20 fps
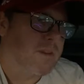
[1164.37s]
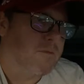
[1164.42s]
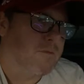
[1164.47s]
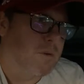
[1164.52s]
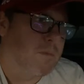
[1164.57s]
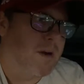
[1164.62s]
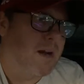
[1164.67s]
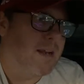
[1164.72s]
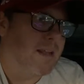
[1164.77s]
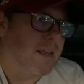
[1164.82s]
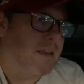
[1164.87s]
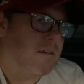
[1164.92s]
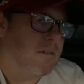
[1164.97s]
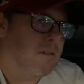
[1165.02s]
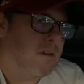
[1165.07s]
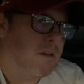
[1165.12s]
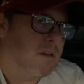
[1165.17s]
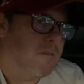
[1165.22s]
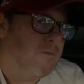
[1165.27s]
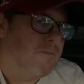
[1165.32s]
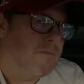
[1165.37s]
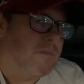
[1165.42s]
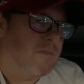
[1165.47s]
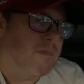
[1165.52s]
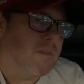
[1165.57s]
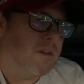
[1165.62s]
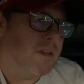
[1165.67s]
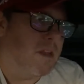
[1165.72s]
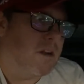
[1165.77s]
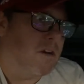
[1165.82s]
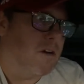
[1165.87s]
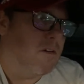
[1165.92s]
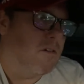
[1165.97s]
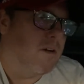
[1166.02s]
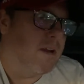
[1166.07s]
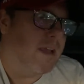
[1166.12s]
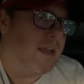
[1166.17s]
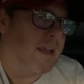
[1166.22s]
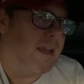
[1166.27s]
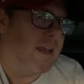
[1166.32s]
for money, you
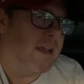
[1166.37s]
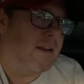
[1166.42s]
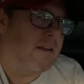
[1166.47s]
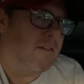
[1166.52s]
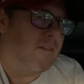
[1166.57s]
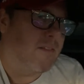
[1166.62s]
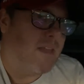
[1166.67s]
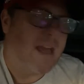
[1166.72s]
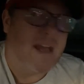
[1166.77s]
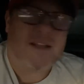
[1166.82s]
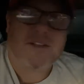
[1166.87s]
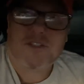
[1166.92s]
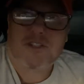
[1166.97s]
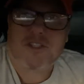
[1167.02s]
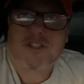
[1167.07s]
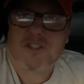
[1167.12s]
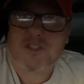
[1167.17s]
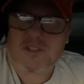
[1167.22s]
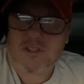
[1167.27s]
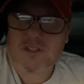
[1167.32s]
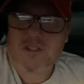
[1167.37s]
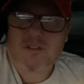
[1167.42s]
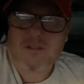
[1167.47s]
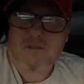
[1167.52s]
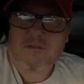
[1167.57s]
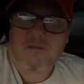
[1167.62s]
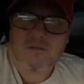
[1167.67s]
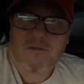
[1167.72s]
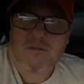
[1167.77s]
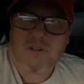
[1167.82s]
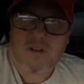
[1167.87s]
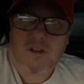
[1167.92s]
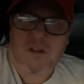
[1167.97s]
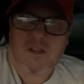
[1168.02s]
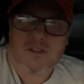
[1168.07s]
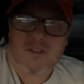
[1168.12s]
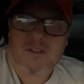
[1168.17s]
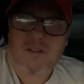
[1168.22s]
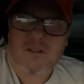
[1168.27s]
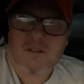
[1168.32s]
know, and that's
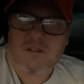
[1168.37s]
it,